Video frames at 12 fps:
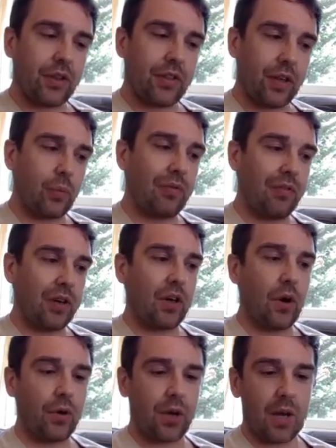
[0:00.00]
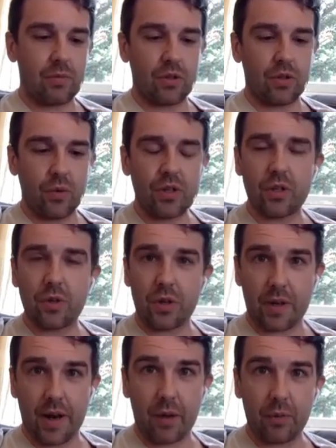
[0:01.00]
the thing with video games is the reason you
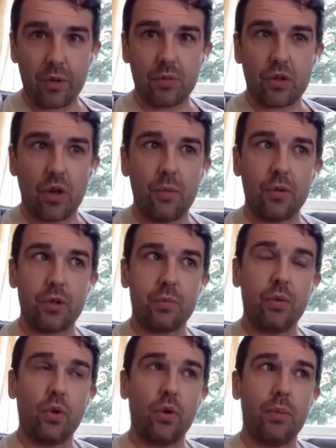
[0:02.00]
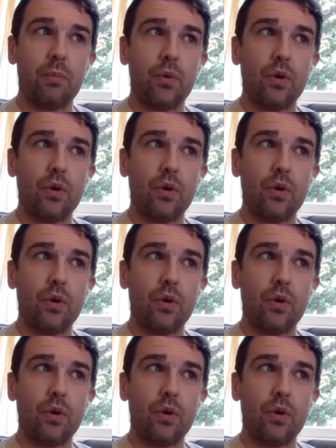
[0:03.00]
connect with them so much more than